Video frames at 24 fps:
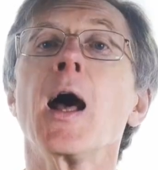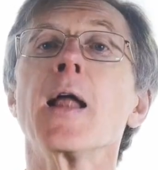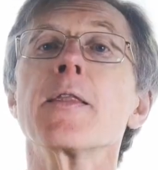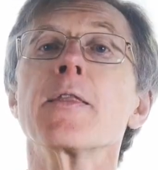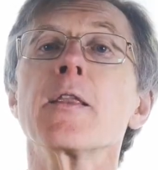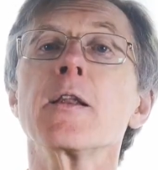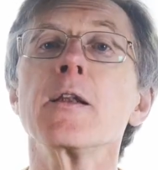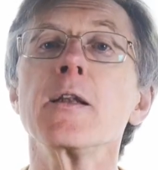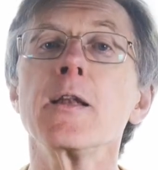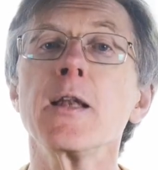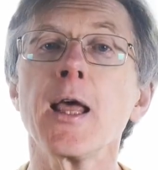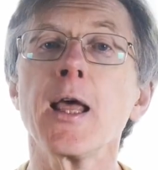
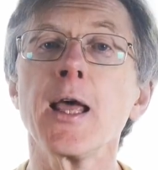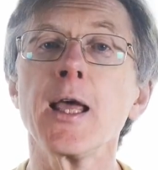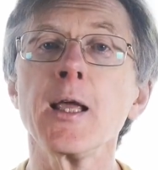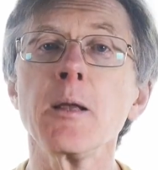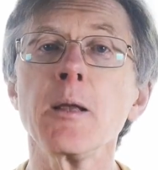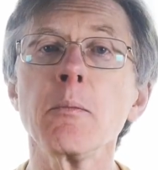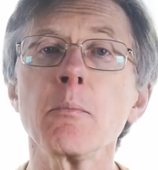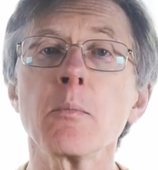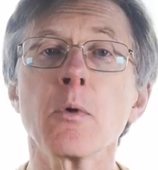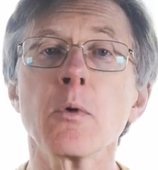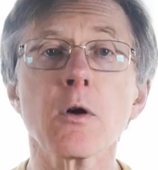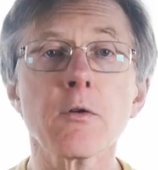and the
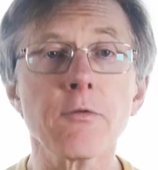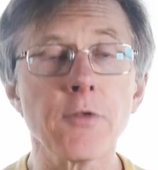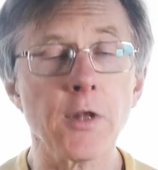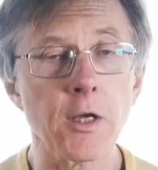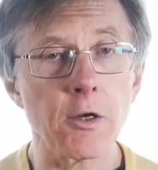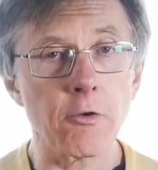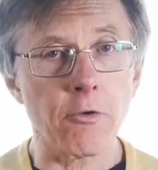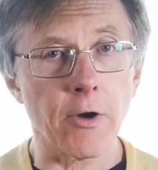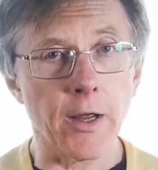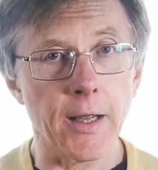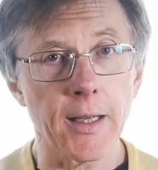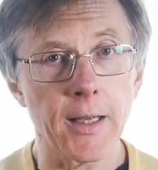name of
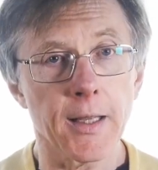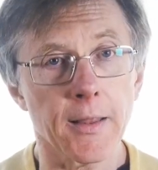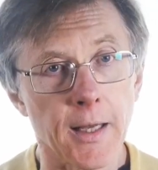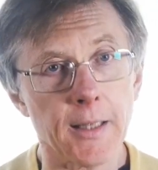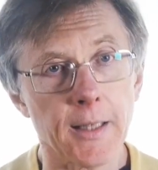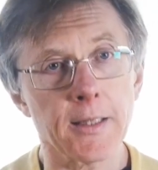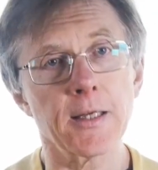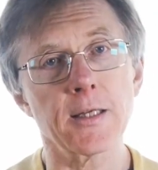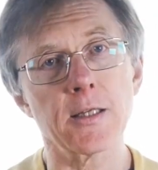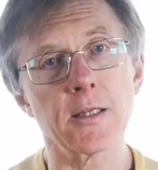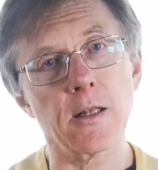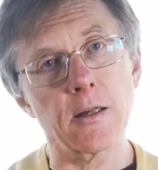the array,
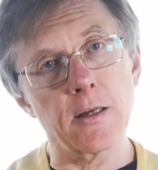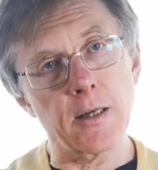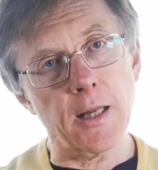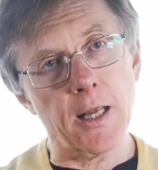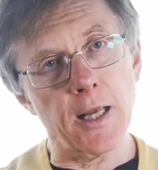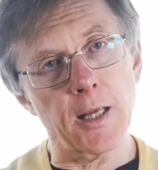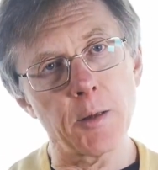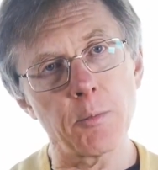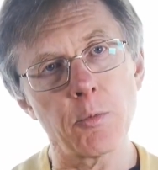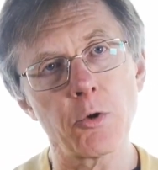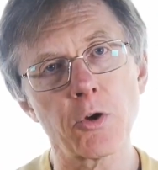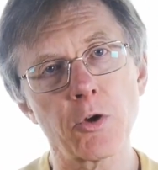that is the
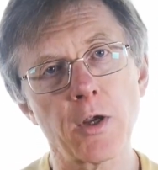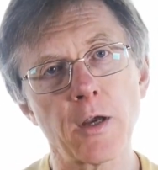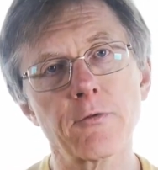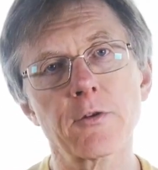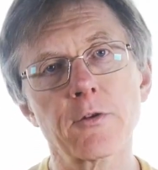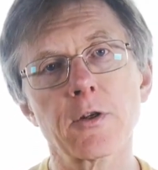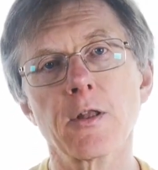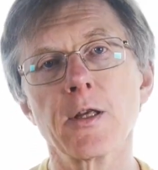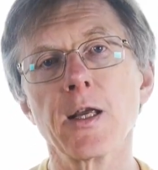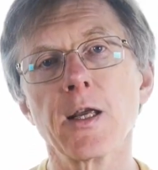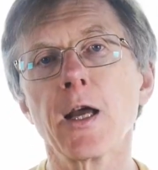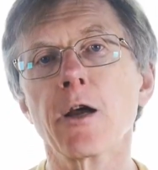name you
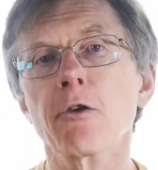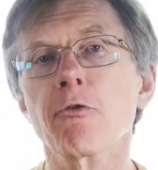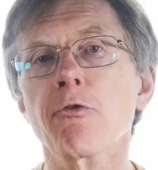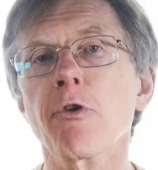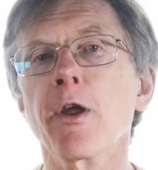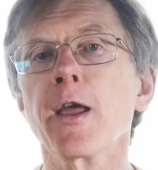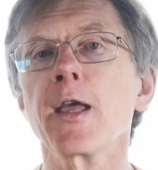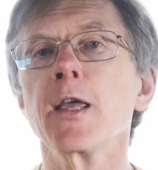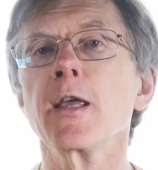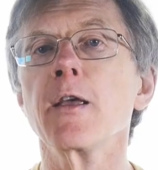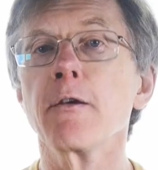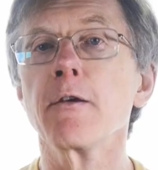give to the
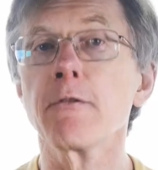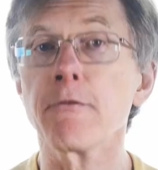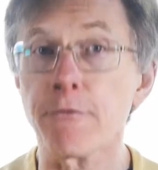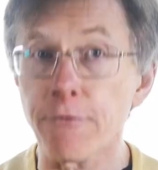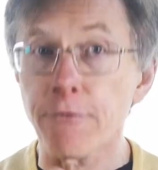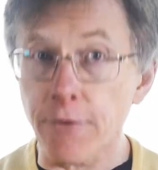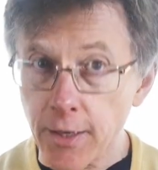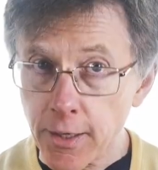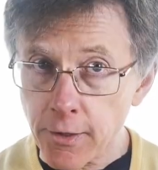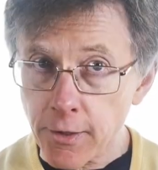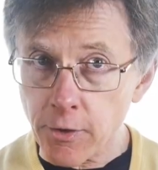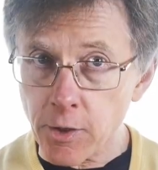array
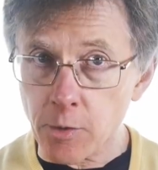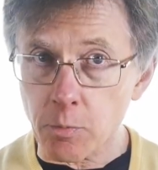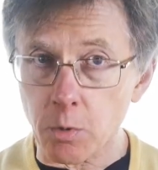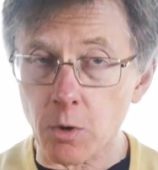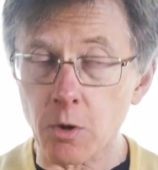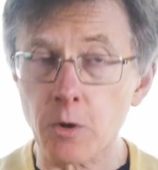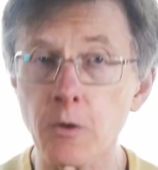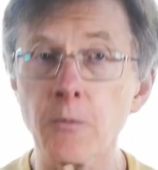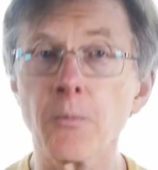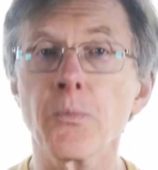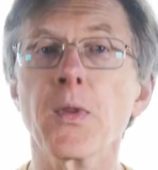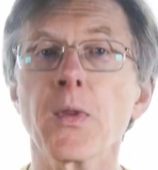
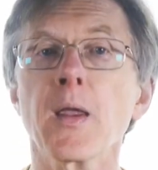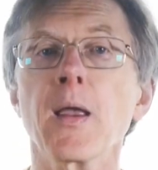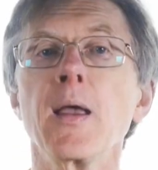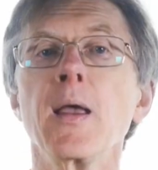variable,